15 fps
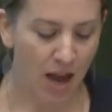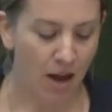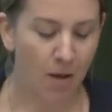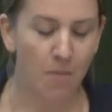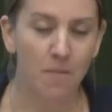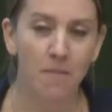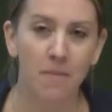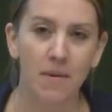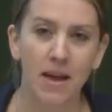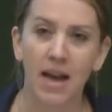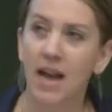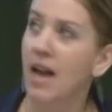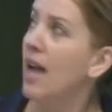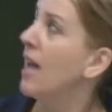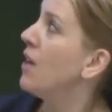Um,
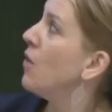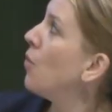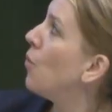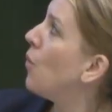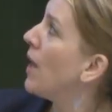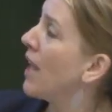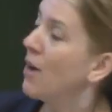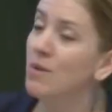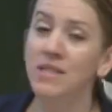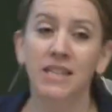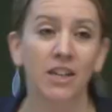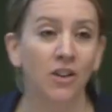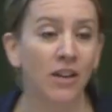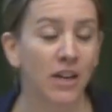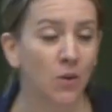and what I was
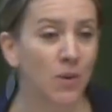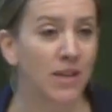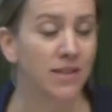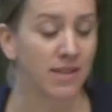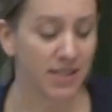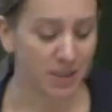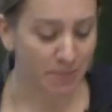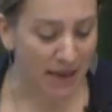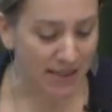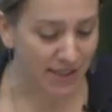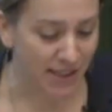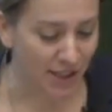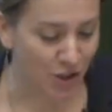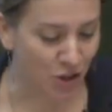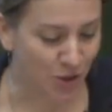hearing was this
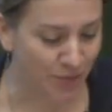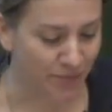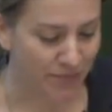message.